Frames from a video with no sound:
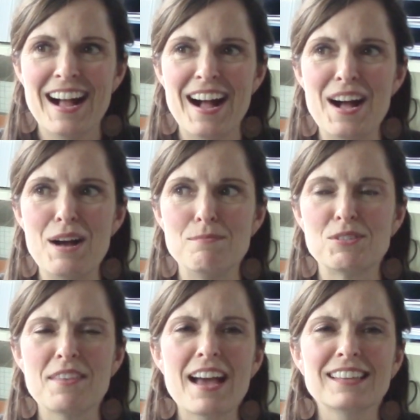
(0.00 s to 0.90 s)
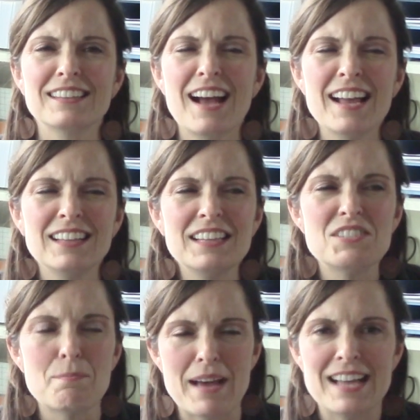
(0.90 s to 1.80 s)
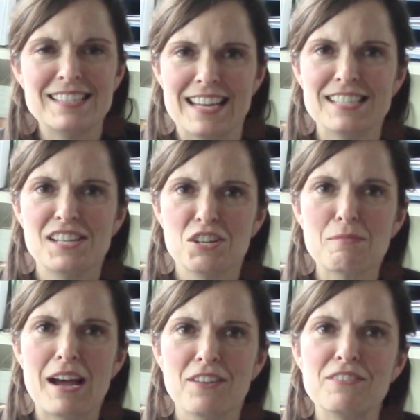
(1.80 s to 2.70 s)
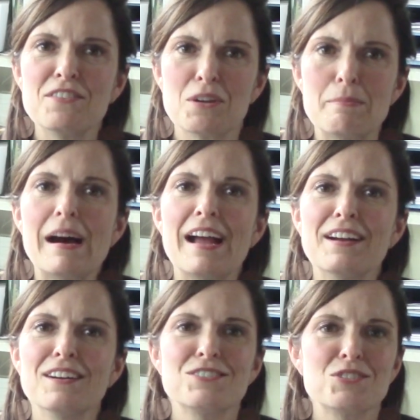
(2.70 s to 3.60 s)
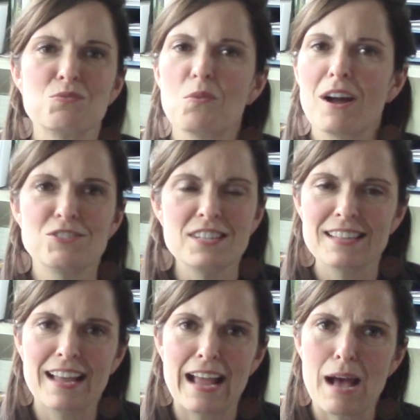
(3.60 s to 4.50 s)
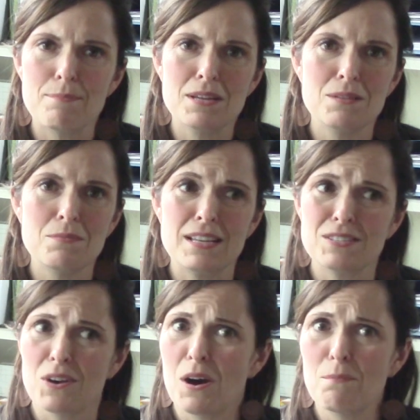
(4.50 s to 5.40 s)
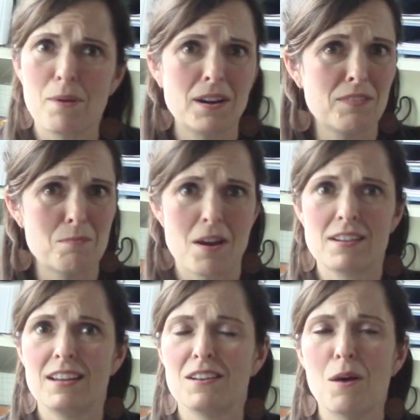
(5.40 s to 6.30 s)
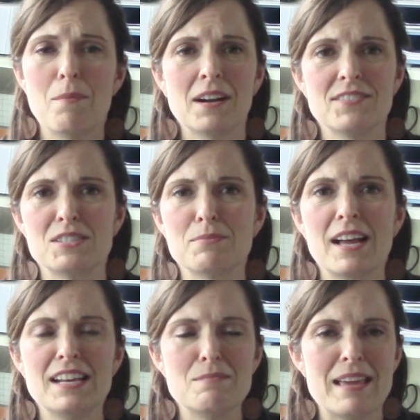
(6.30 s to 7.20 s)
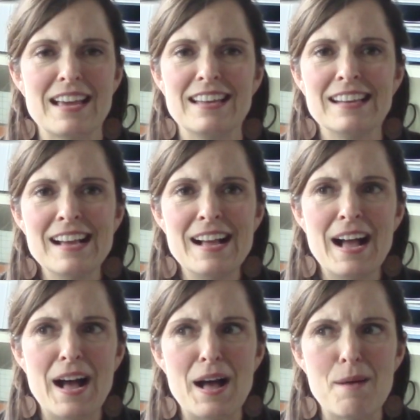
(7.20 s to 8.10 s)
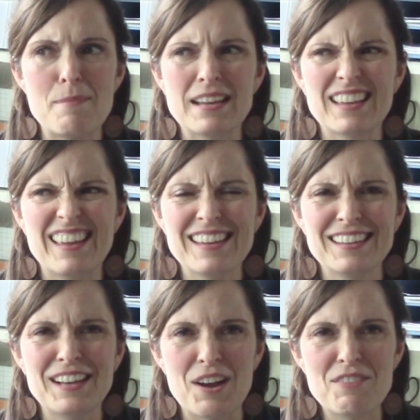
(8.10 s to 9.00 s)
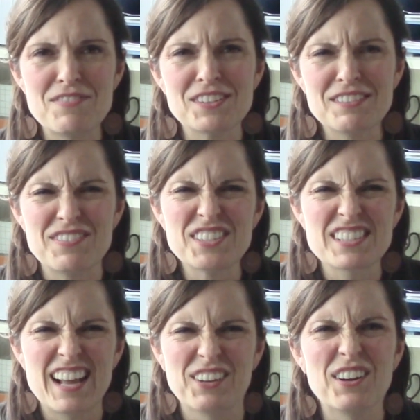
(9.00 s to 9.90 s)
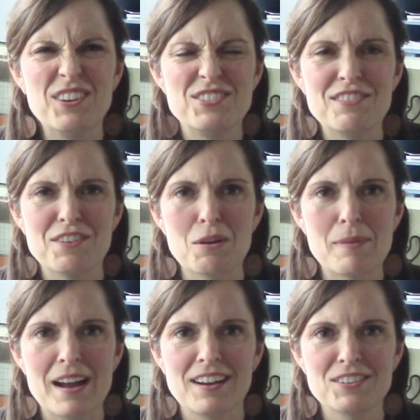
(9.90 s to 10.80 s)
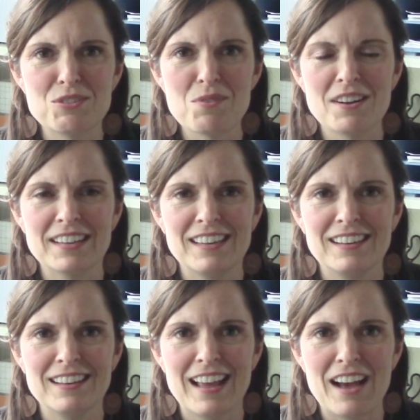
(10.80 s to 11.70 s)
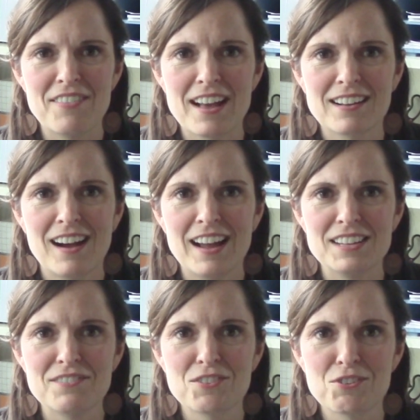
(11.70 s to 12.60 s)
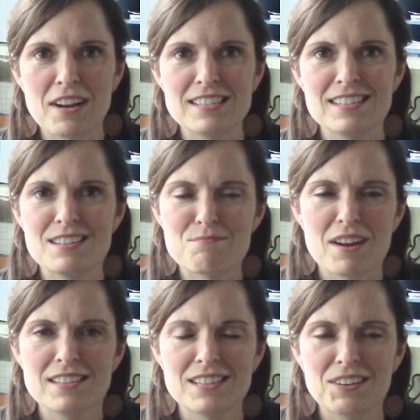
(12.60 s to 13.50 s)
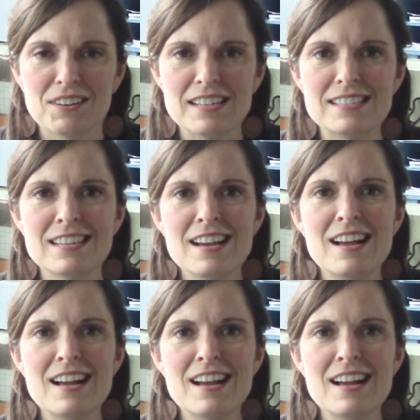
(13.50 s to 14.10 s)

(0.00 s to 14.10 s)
Um, so that kind of leaves a bad taste in your mouth if you're a buyer just watching that happen. It's all part of the market, all part of supply and demand. Um, but it, it, you know, it, feel, it feels kind of gross if you're a buyer to walk in and have that kind of crazy price increase.